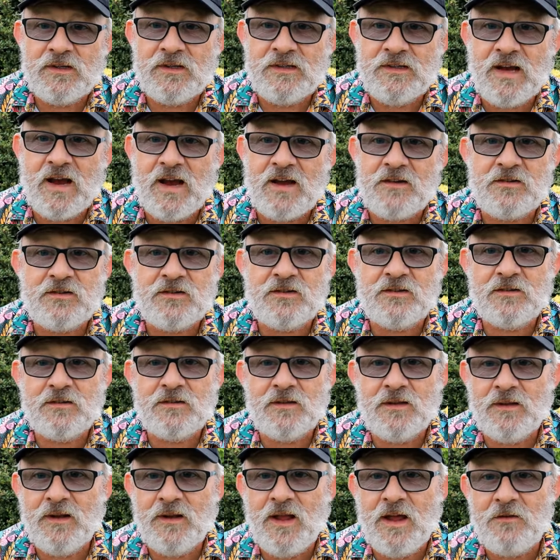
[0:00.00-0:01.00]

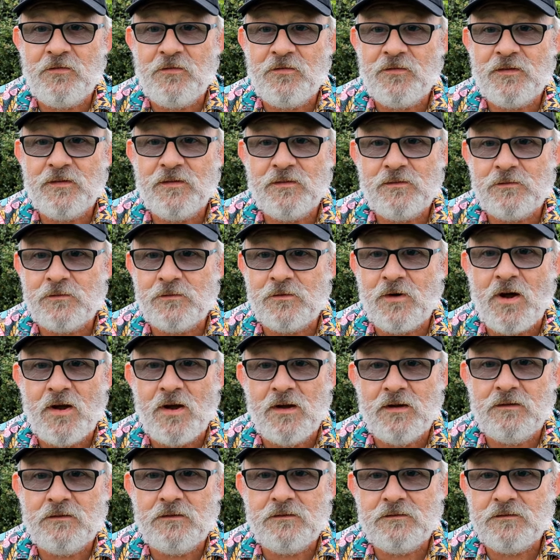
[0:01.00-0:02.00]
Yes, left,
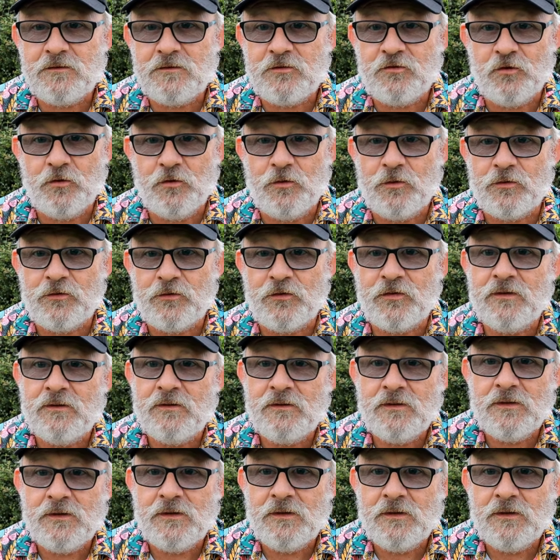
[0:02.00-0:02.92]
right, short,